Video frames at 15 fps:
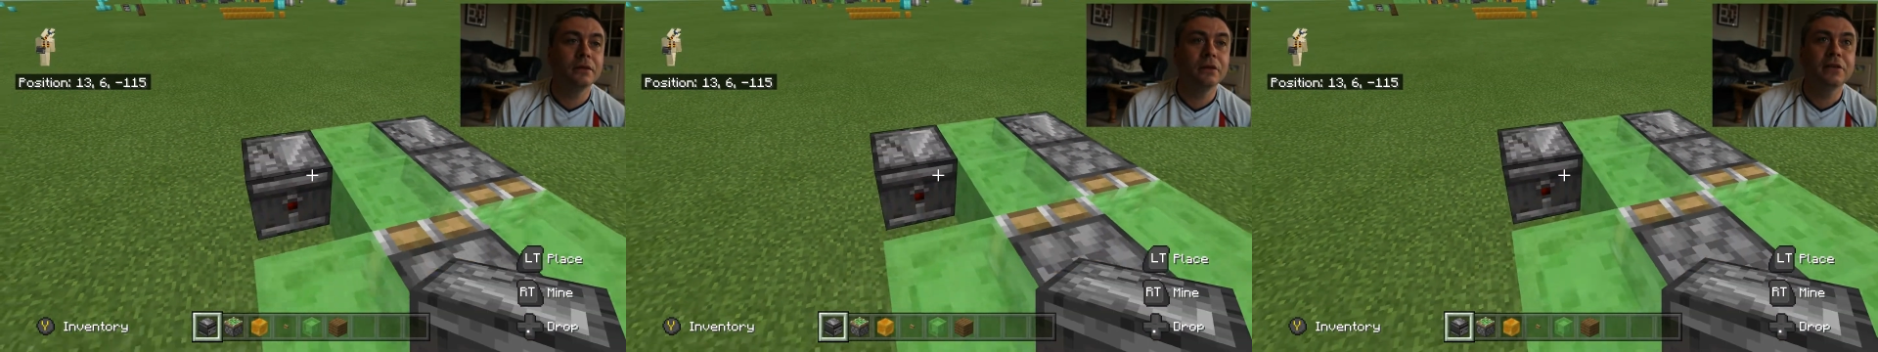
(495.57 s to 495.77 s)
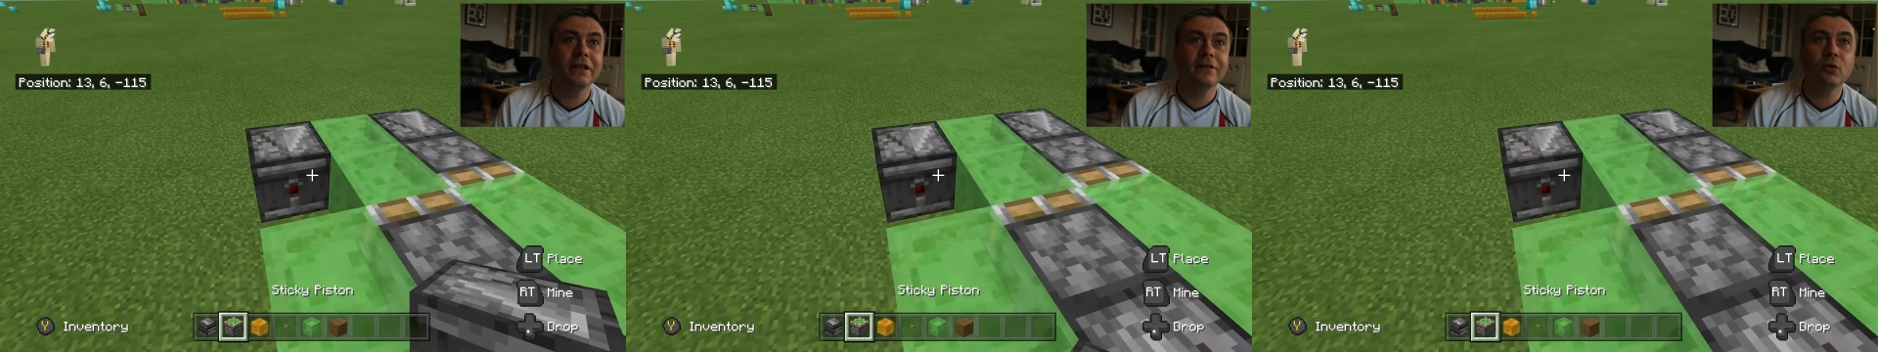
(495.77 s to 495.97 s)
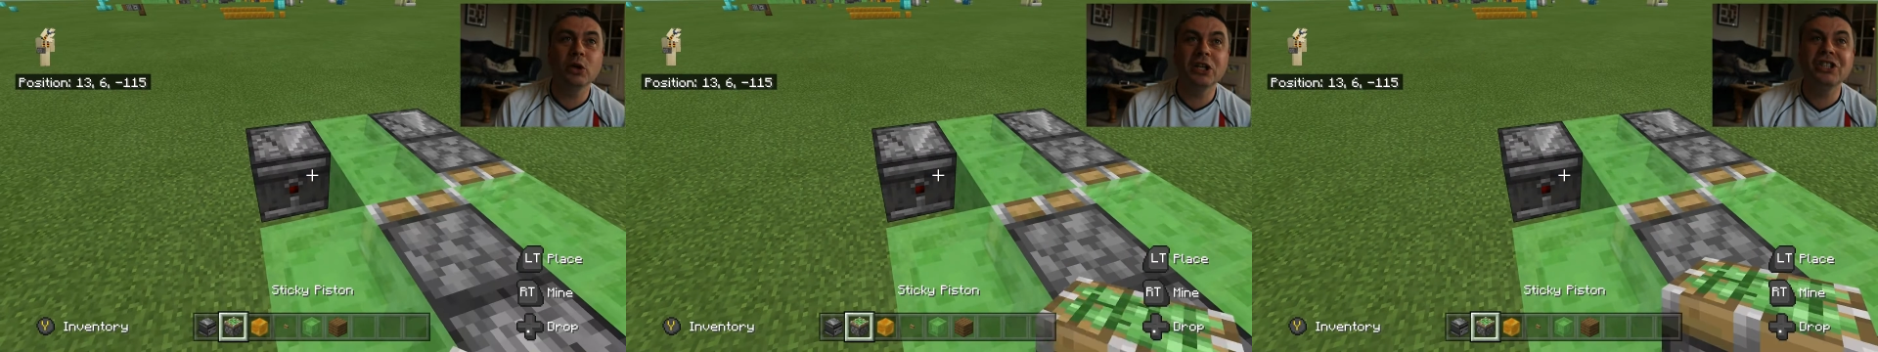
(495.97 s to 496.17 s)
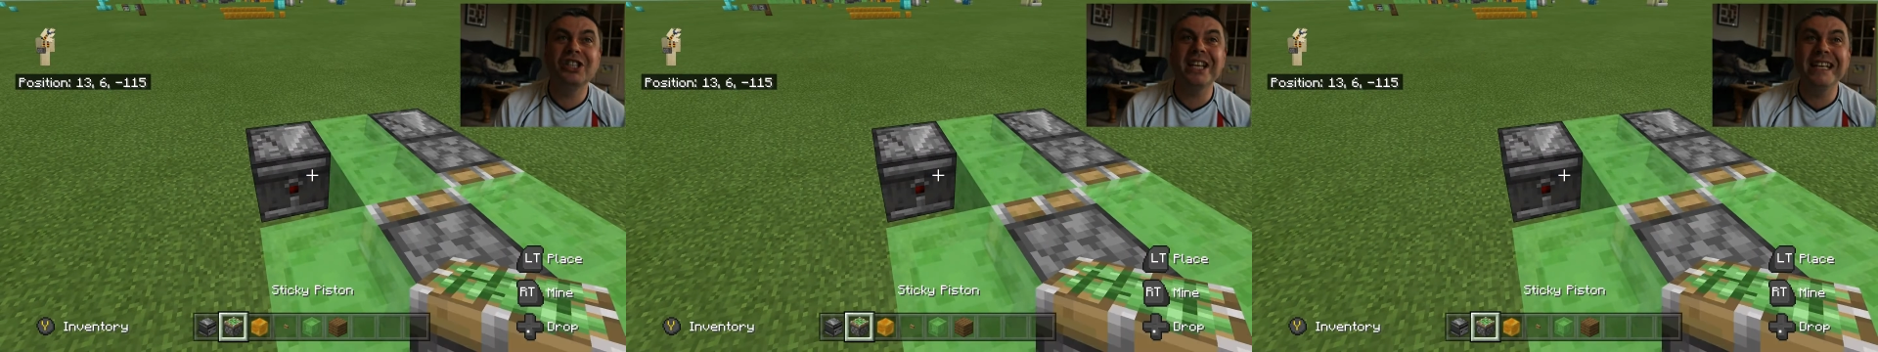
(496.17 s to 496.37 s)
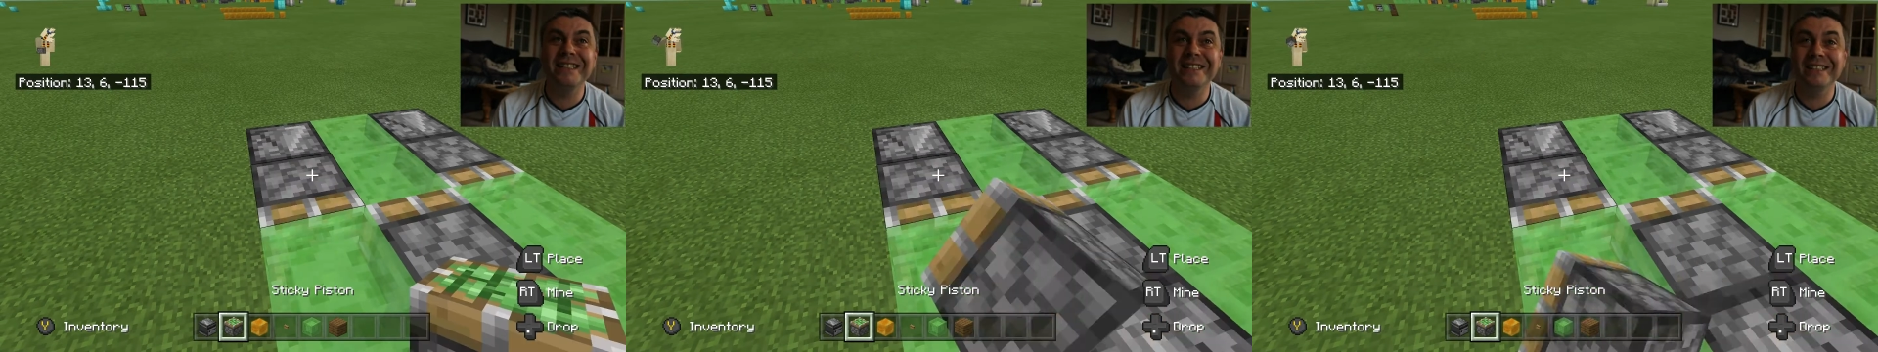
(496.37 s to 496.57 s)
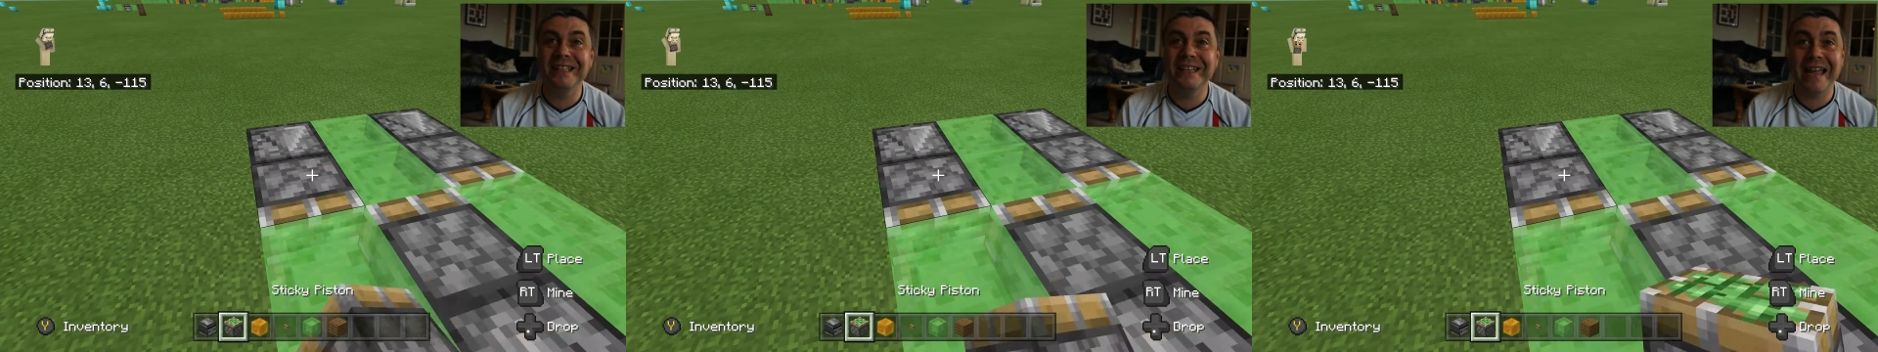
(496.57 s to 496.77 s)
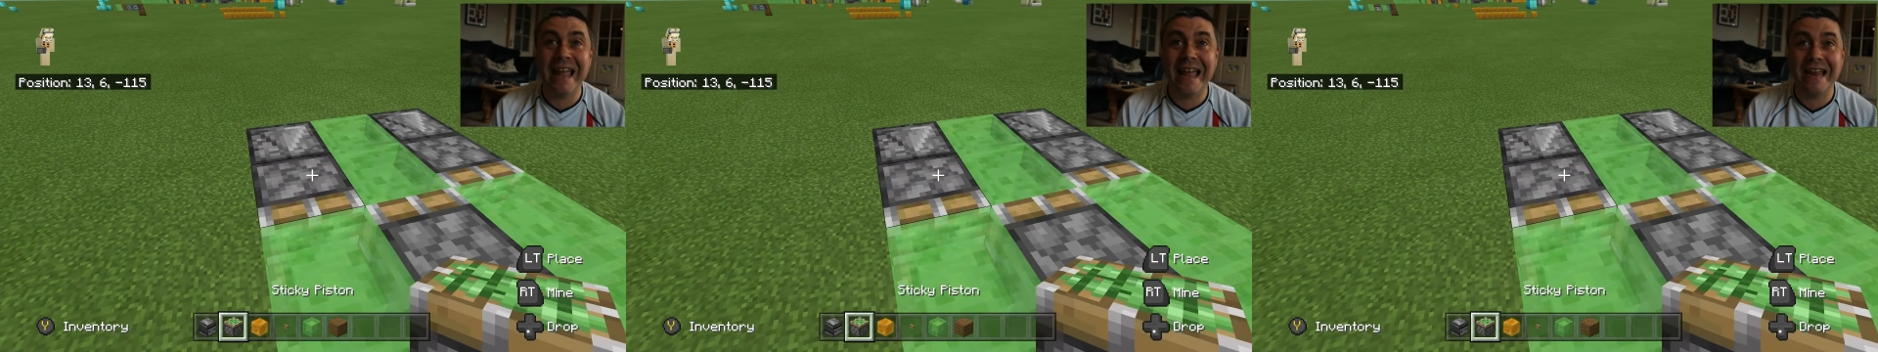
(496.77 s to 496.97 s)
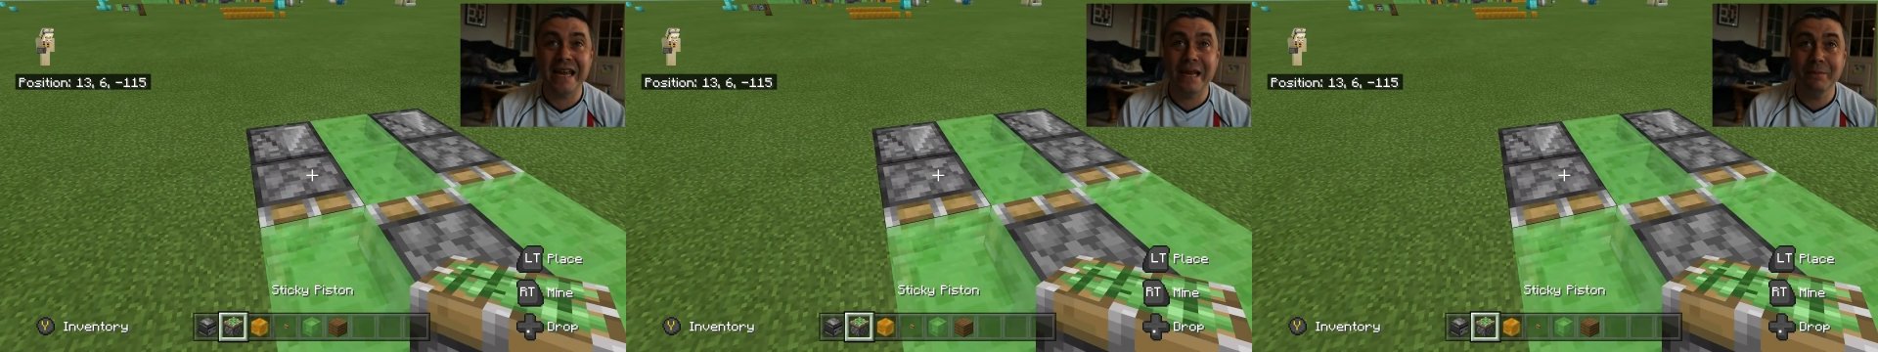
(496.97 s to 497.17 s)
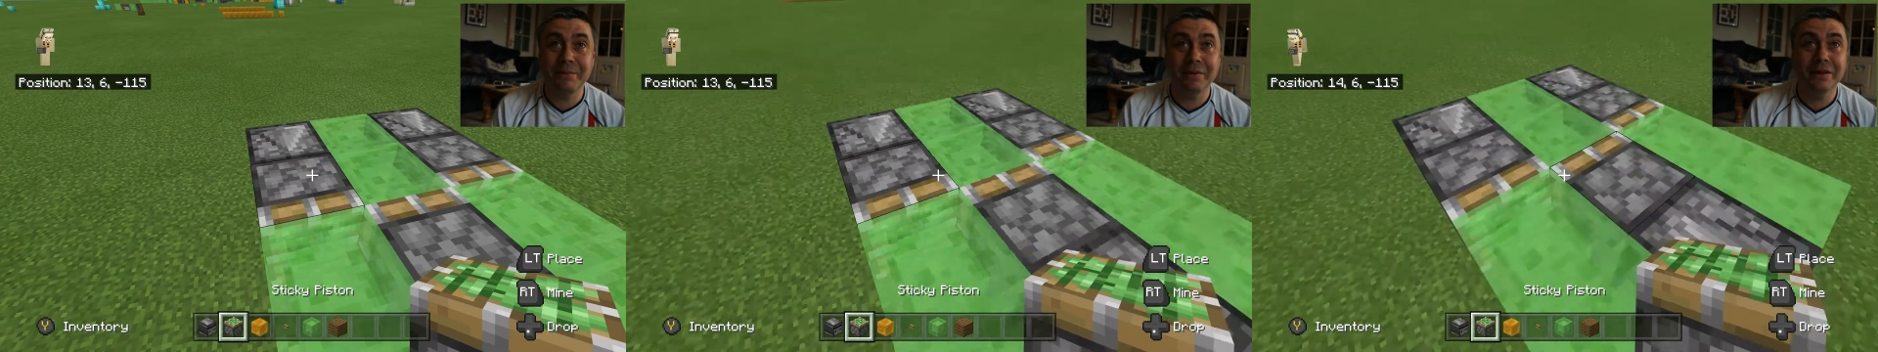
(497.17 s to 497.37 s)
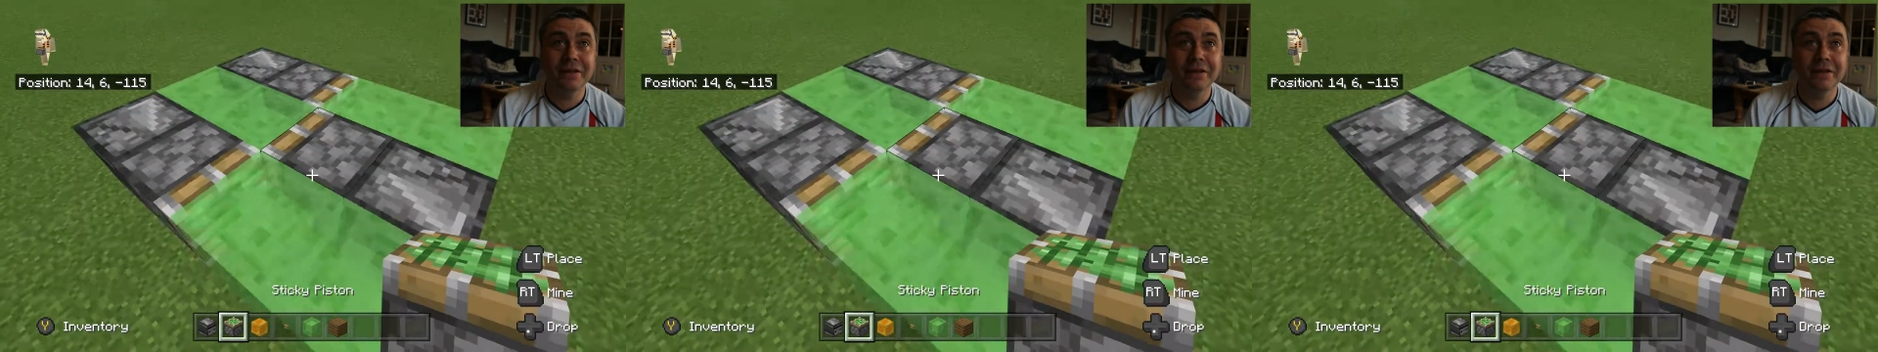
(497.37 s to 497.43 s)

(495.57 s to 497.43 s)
If you want to cheat in your game,